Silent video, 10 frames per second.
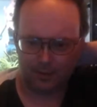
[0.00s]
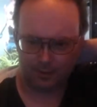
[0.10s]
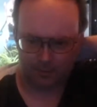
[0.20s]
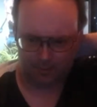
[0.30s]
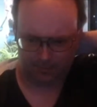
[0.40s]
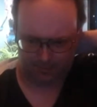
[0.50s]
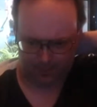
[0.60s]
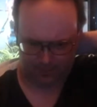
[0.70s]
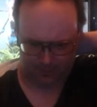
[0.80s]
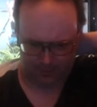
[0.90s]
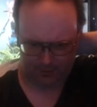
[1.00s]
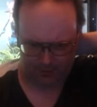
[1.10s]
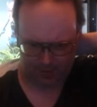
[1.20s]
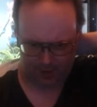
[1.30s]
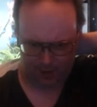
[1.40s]
Oh, got
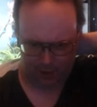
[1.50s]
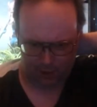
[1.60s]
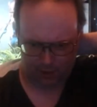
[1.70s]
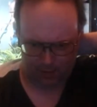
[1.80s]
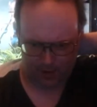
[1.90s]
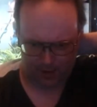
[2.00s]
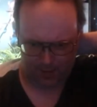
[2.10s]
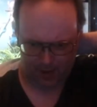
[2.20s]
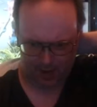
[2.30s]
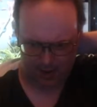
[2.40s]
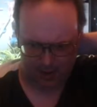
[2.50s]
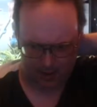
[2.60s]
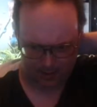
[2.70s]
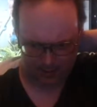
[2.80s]
an itch on the back of my head again.